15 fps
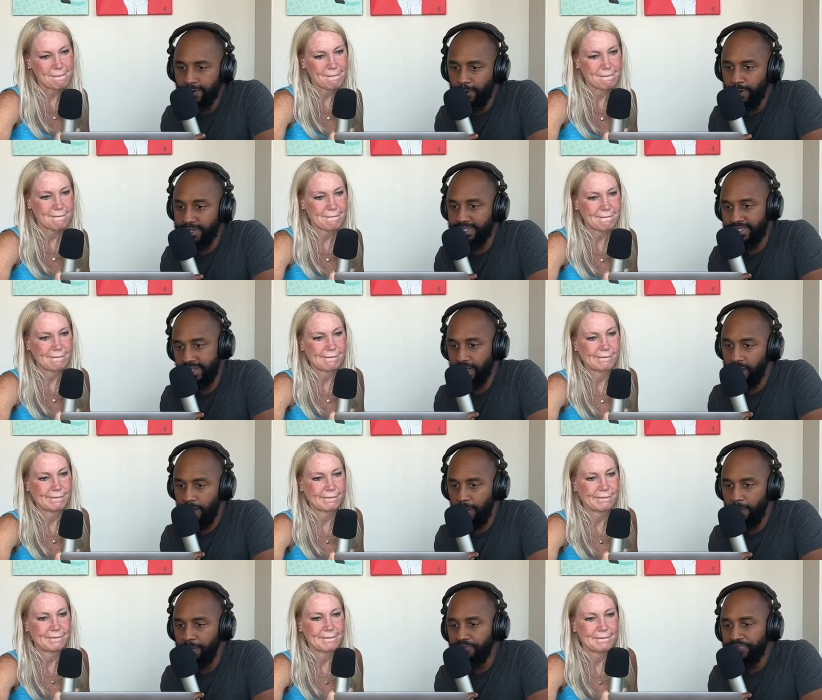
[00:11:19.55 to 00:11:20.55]
Speaker 1: on
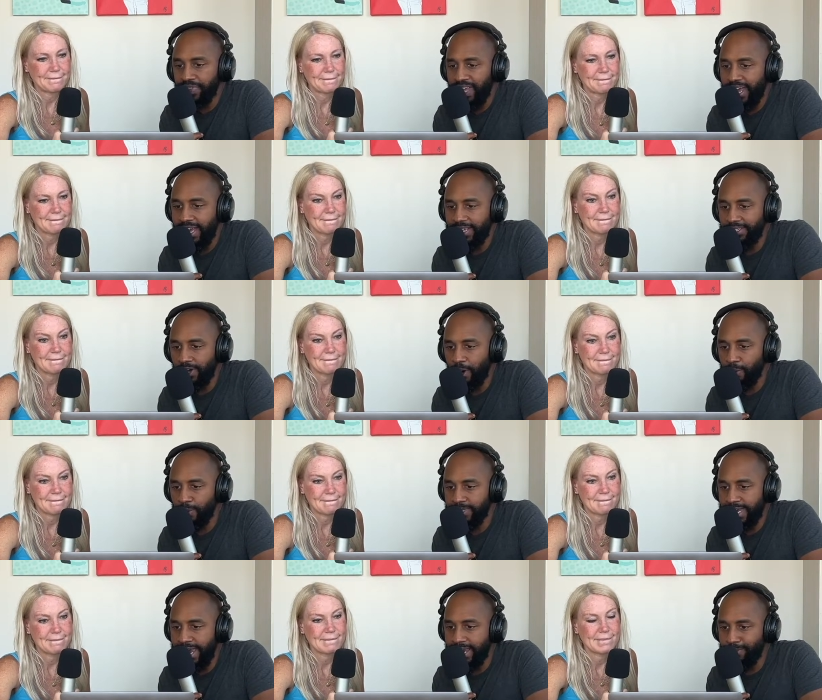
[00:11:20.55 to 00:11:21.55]
Zillow as
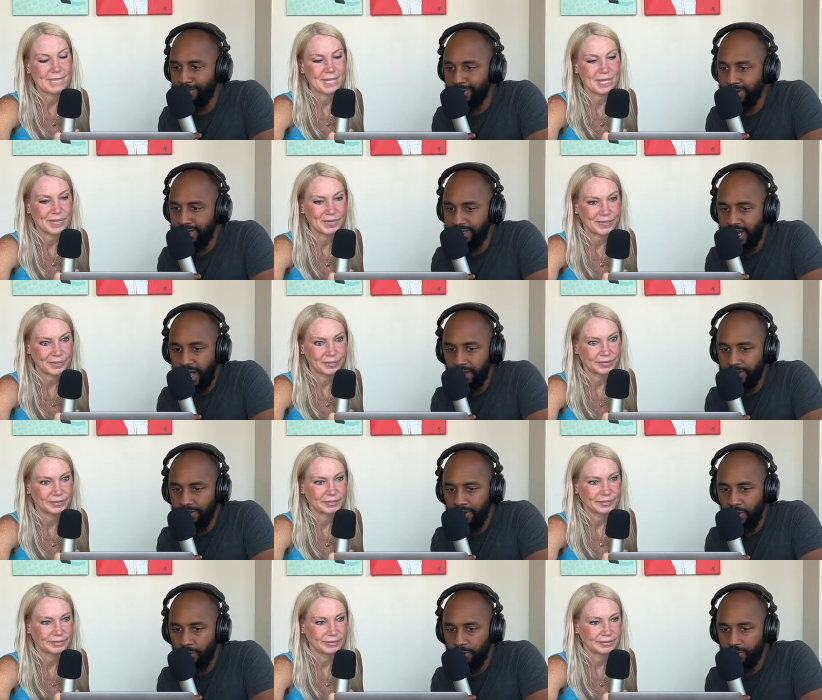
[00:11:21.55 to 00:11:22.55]
almost $8 million.
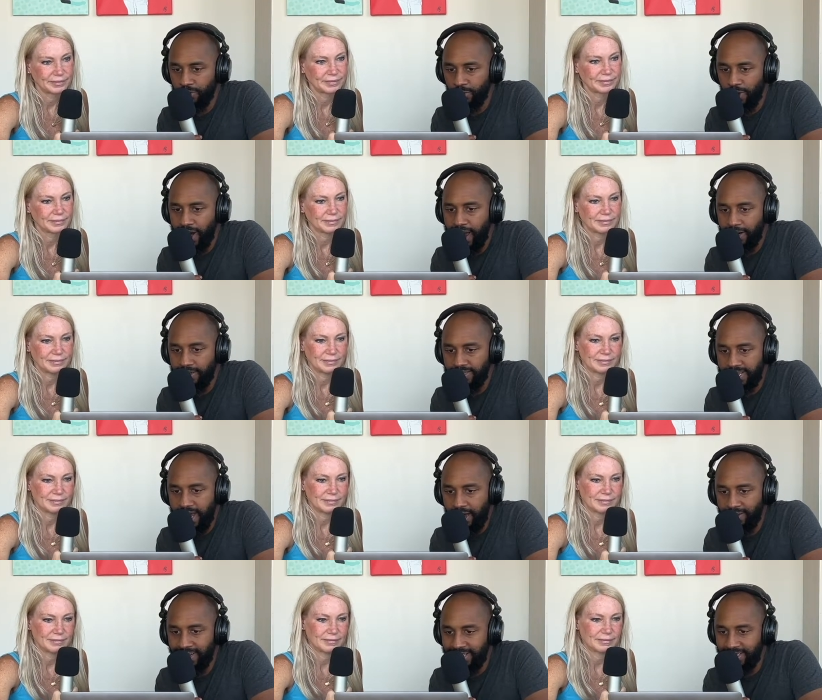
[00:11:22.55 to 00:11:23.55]
The owners were out of
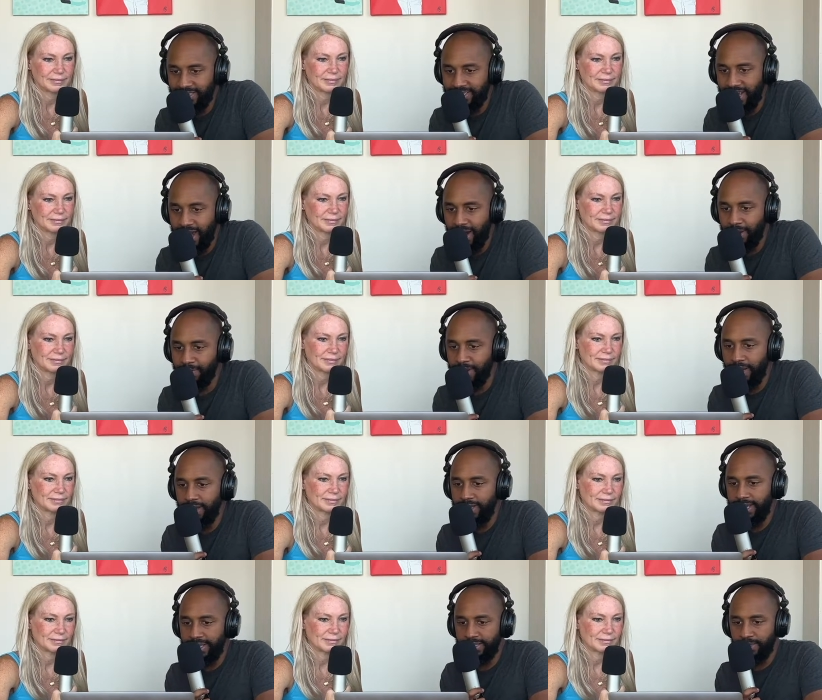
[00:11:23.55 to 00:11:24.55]
town at the time
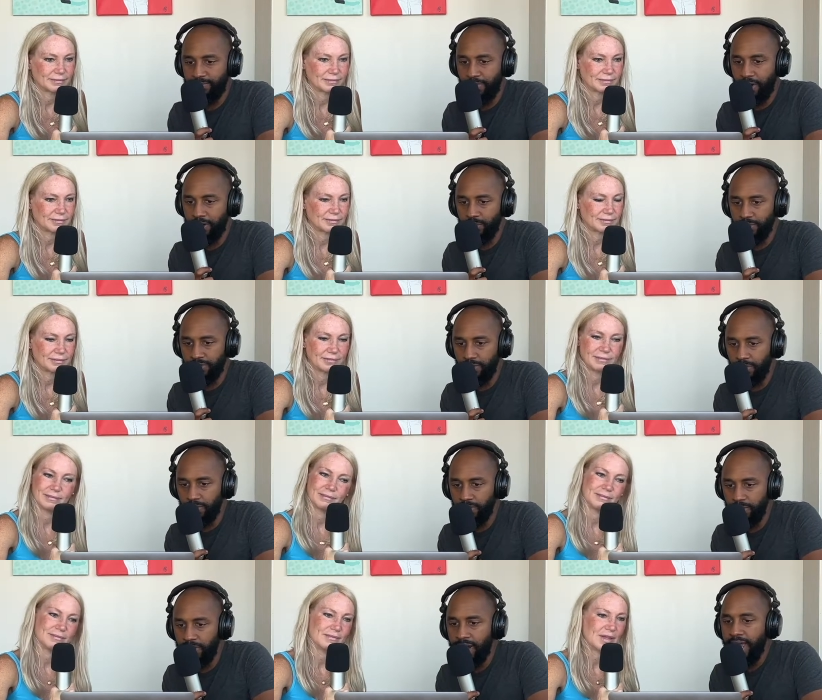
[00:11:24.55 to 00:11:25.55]
as the party was
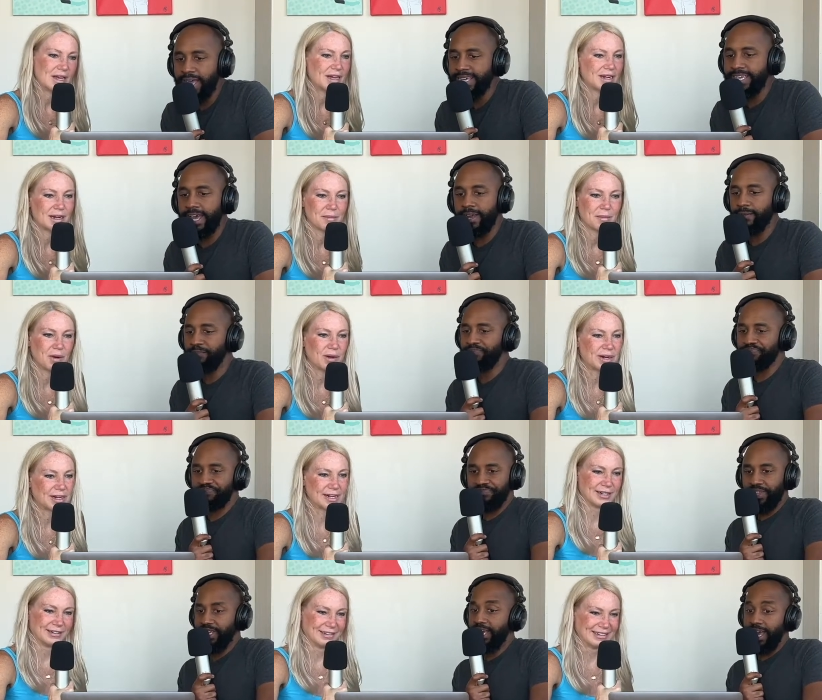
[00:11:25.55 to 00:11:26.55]
going on.
Speaker 2: Not
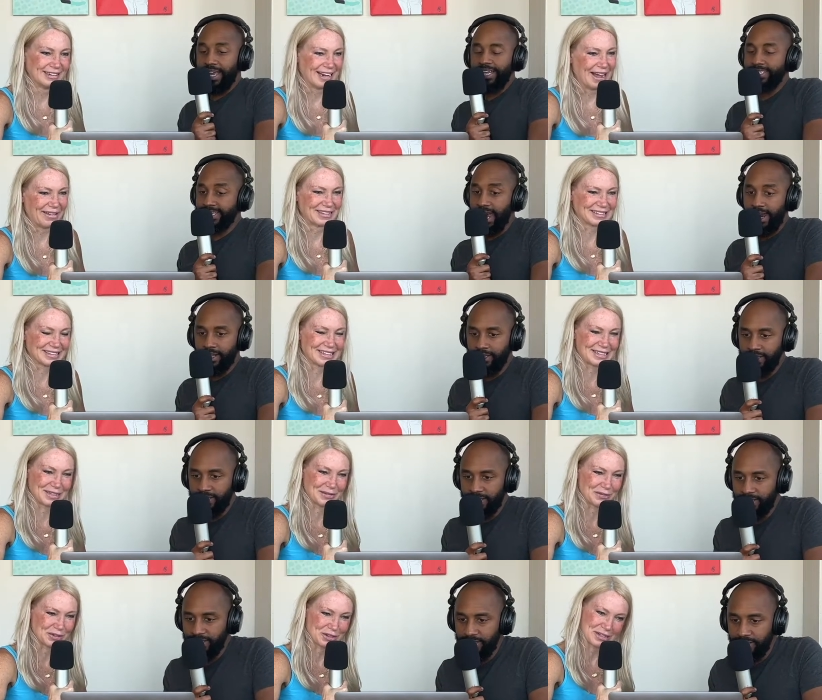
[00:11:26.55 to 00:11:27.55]
anymore. Yeah, exactly.
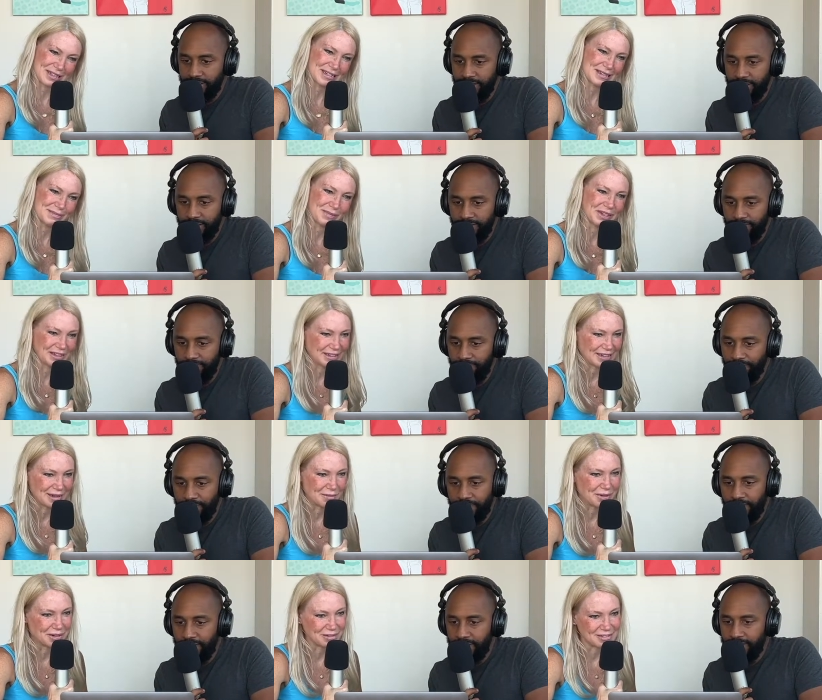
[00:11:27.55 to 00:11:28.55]
It's listed for $6 million
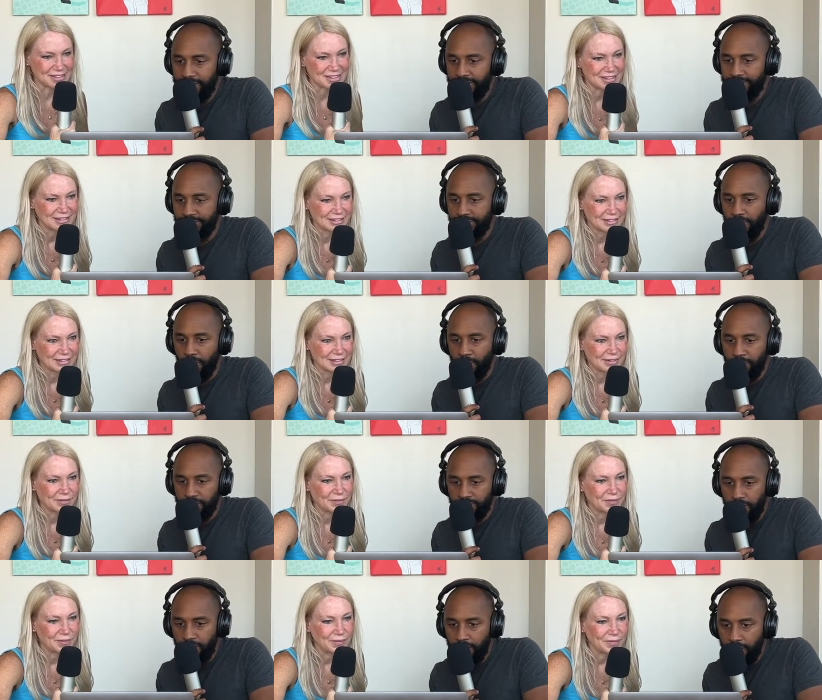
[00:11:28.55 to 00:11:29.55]
at most.
Speaker 1: It's so
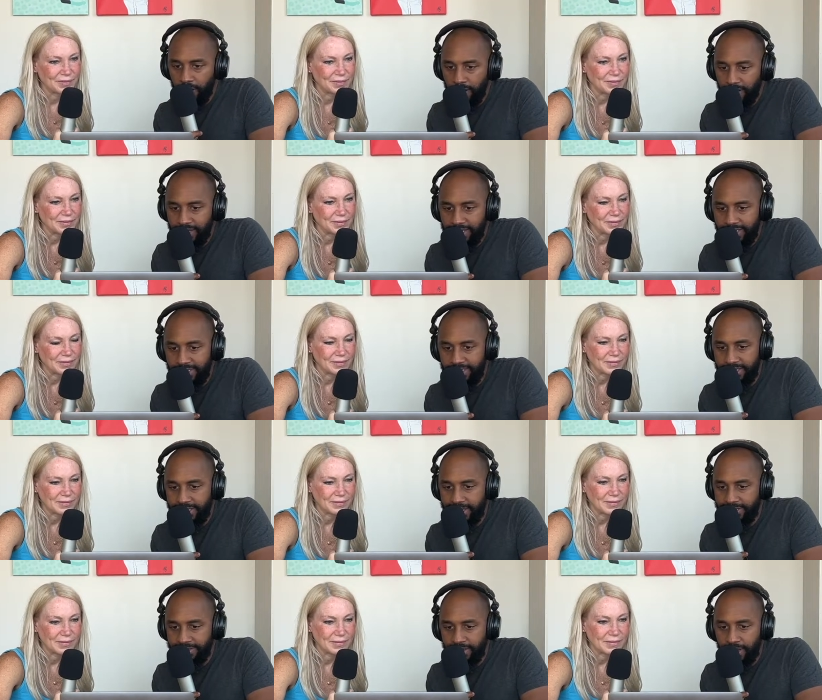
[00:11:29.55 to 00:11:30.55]
much. Let's see.
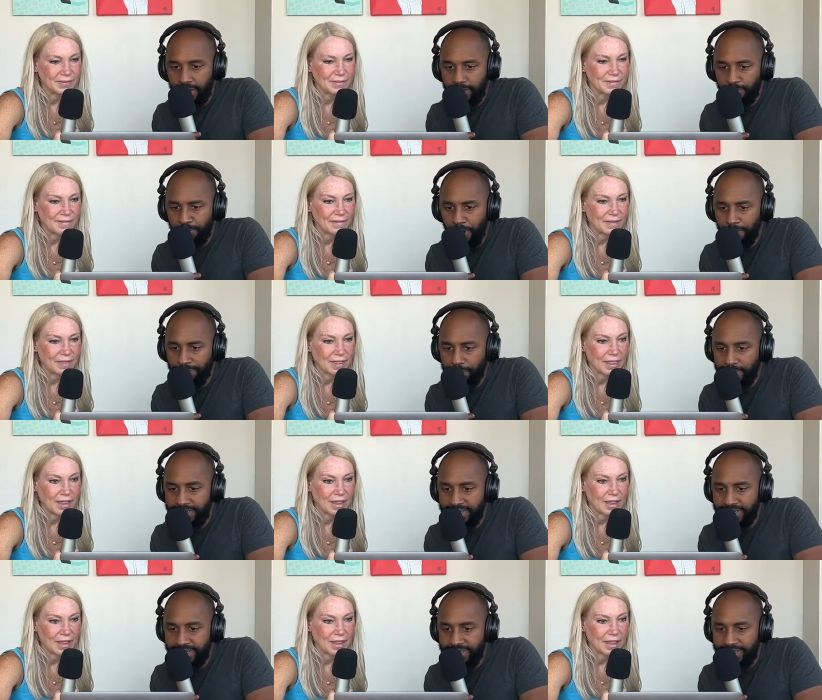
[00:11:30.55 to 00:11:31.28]
It's, apart from the